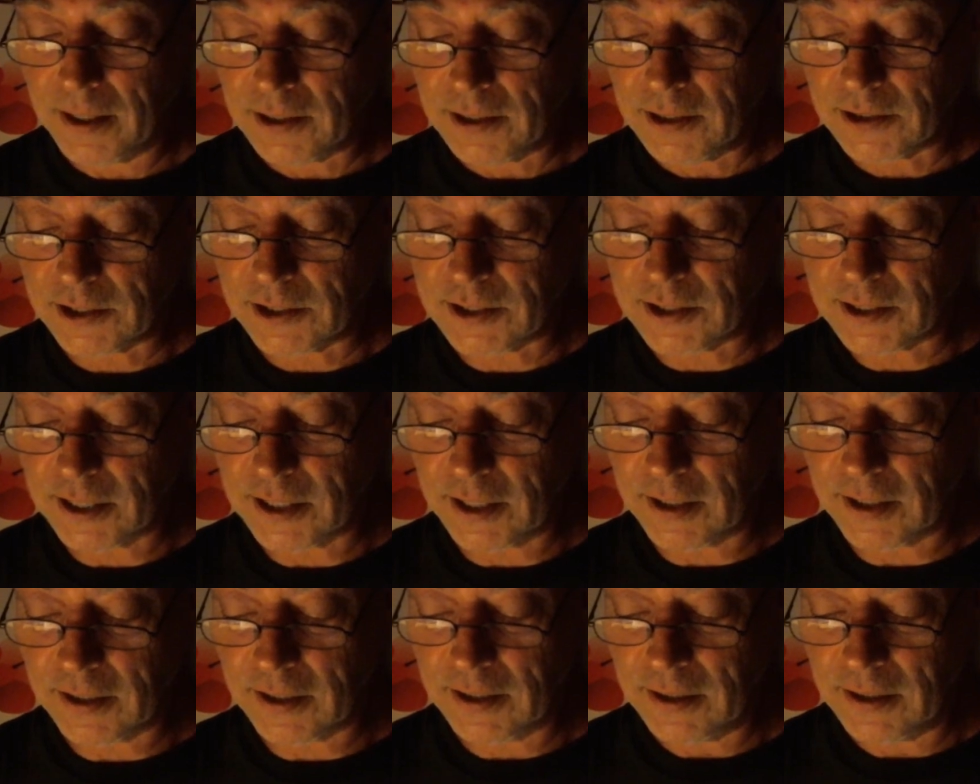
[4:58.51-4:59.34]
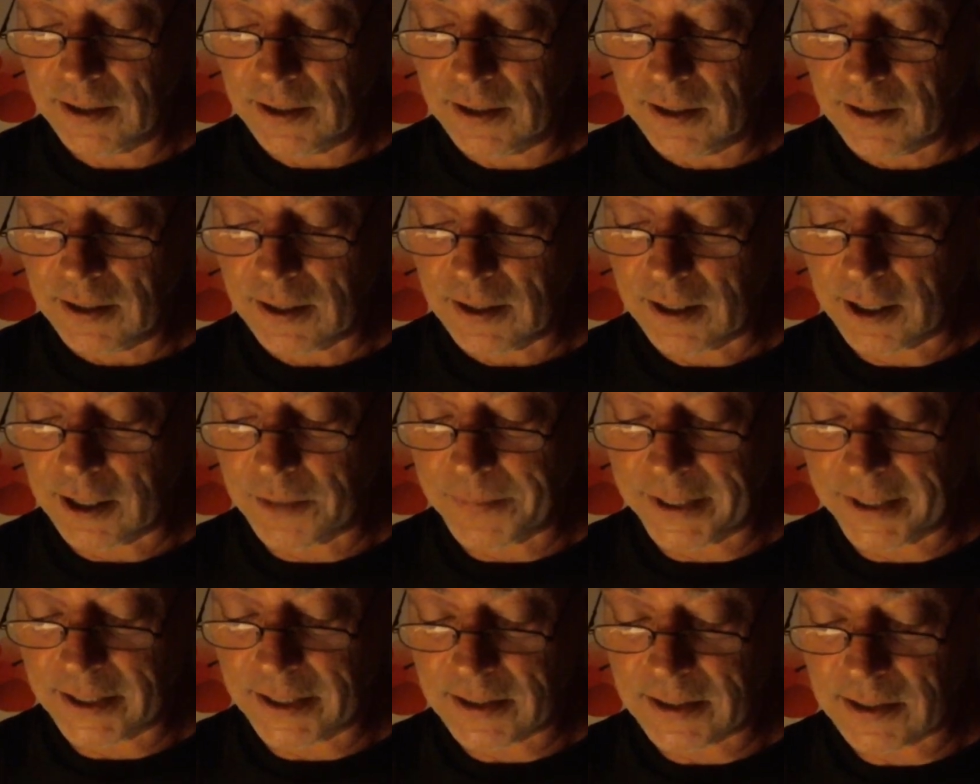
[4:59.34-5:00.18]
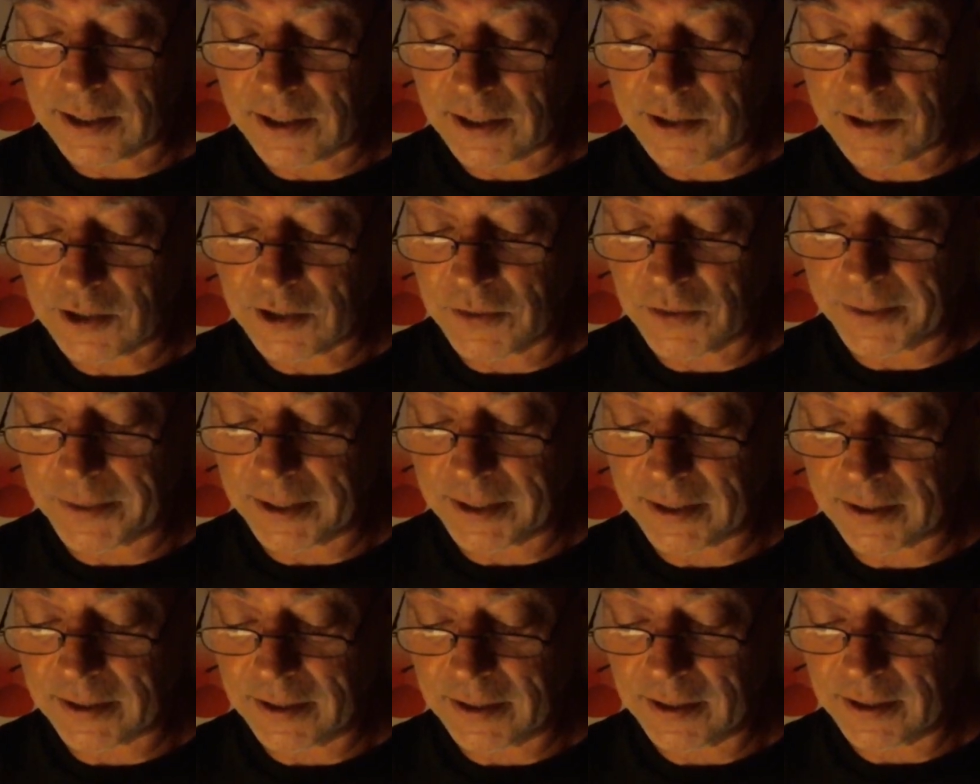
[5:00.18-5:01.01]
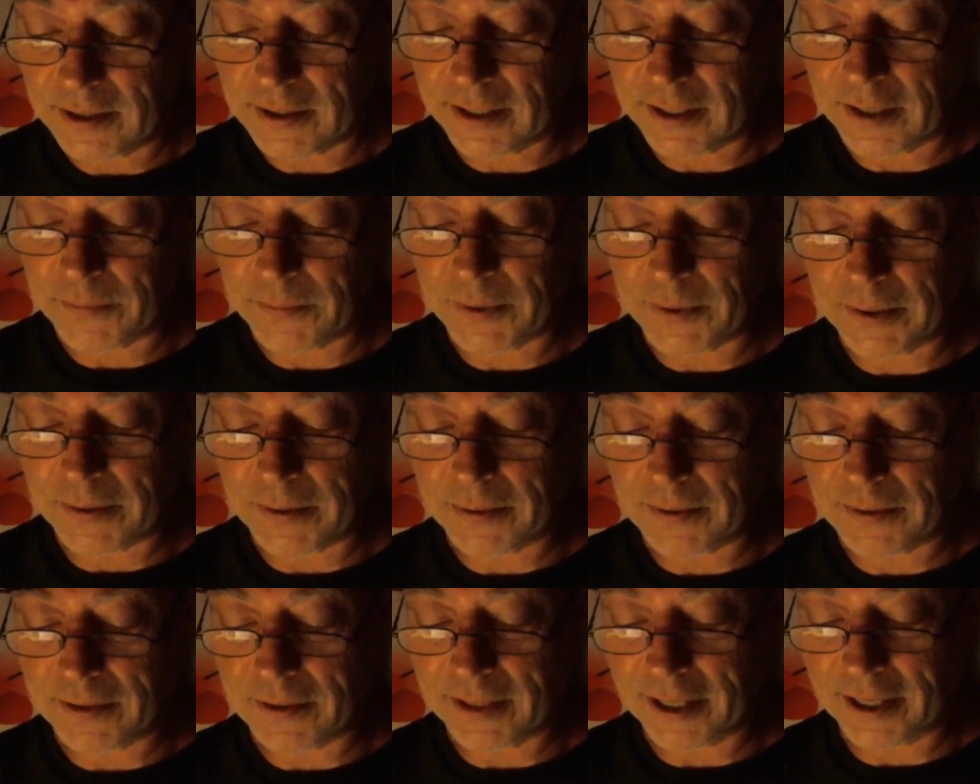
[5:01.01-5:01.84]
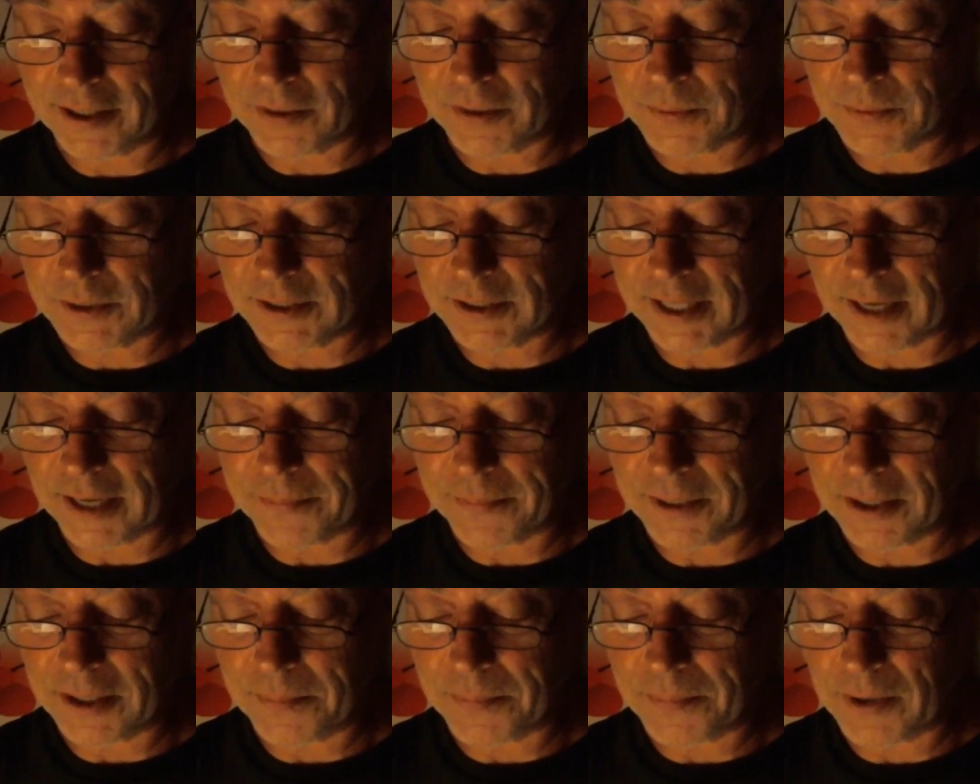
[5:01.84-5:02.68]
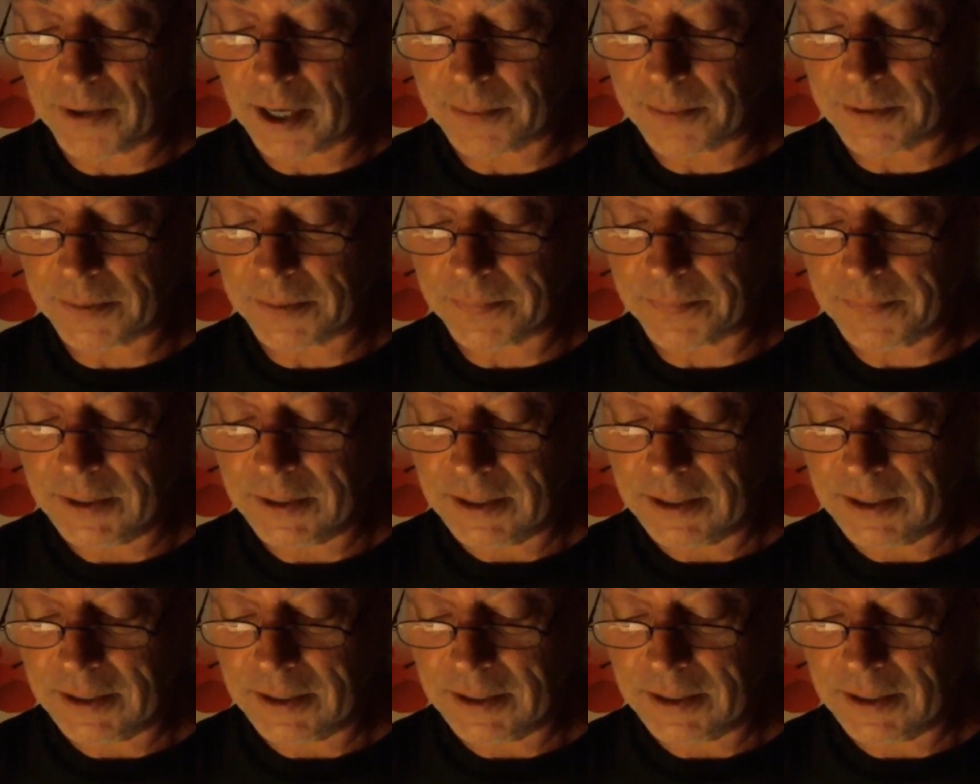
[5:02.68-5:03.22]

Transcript: She said, our beds are so big that it will not be a problem,